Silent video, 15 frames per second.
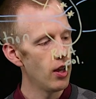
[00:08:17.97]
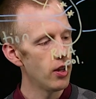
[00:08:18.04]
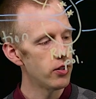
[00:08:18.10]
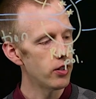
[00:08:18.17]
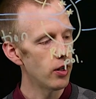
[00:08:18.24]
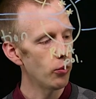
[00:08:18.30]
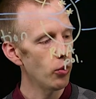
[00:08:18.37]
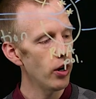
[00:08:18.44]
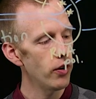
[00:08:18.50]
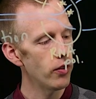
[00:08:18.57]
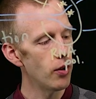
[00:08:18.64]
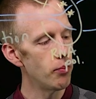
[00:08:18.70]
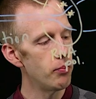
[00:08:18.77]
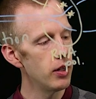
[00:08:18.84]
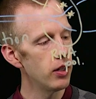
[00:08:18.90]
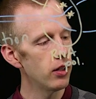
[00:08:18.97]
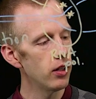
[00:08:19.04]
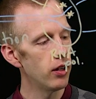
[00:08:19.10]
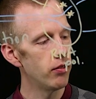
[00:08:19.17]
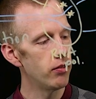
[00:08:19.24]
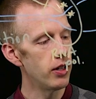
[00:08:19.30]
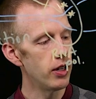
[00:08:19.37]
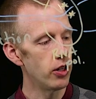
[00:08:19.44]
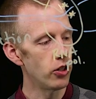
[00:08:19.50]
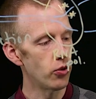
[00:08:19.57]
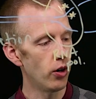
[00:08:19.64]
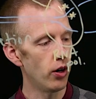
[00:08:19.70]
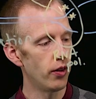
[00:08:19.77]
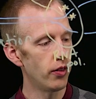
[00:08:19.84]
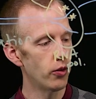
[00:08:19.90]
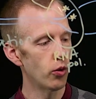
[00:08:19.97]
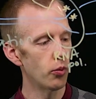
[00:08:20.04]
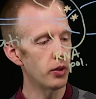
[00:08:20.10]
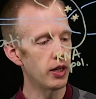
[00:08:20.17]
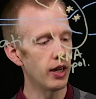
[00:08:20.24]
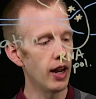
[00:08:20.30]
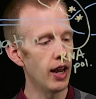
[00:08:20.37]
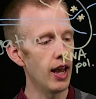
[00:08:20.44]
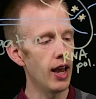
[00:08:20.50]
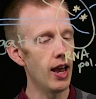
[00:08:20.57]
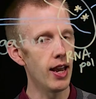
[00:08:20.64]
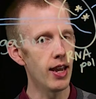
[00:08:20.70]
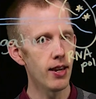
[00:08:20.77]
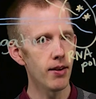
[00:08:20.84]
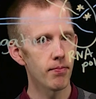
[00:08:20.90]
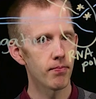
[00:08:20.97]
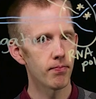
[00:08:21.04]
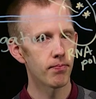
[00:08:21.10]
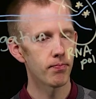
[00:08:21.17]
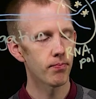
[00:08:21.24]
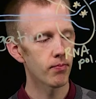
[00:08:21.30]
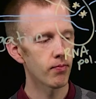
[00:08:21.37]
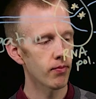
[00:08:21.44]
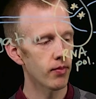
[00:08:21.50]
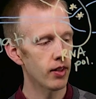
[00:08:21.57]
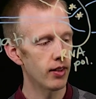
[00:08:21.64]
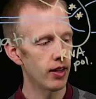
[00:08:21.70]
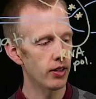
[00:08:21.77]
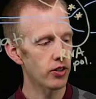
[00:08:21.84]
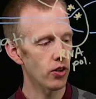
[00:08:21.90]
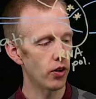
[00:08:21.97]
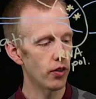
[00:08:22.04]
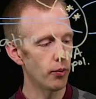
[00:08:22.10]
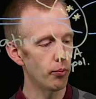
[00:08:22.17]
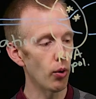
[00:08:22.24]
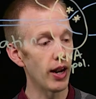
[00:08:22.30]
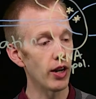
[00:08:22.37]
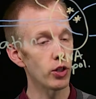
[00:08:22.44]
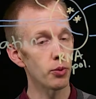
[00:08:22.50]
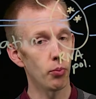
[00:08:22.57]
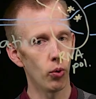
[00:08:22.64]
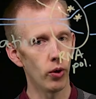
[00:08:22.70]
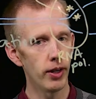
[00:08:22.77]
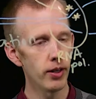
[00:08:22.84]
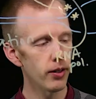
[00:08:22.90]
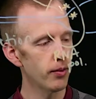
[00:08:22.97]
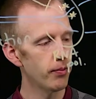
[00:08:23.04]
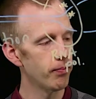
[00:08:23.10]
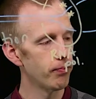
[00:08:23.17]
Somewhere in the middle of the intron, there will be an A. That's called the branch point.